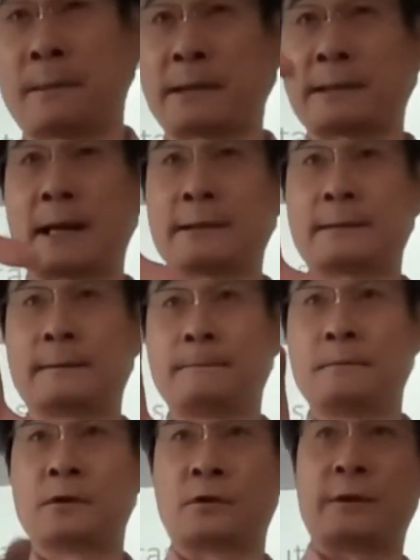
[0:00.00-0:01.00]
Okay, does that make
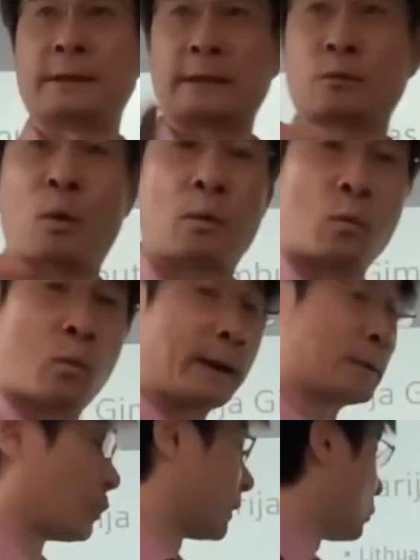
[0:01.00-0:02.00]
sense? So this is
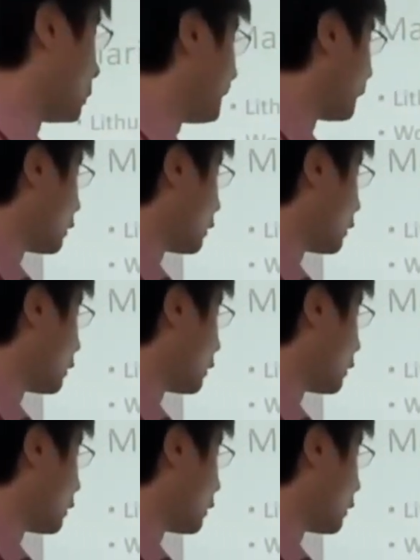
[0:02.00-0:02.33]
what